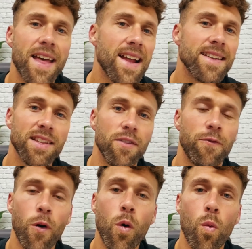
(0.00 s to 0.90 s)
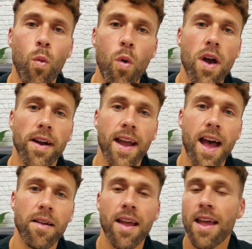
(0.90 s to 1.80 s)
that is the full
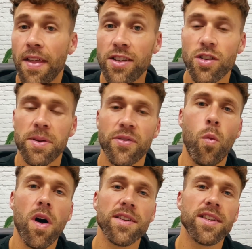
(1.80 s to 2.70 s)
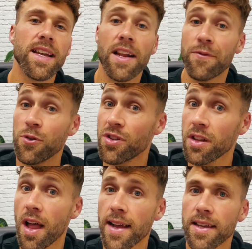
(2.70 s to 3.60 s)
workout. Thanks so much for watching. If you did
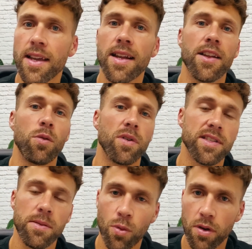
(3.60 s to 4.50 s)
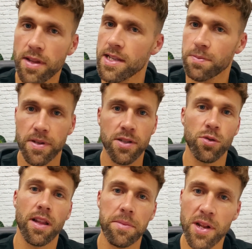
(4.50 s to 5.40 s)
like it and you want to see more of these, please
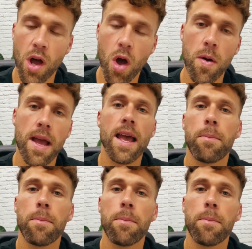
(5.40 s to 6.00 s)
do let me know.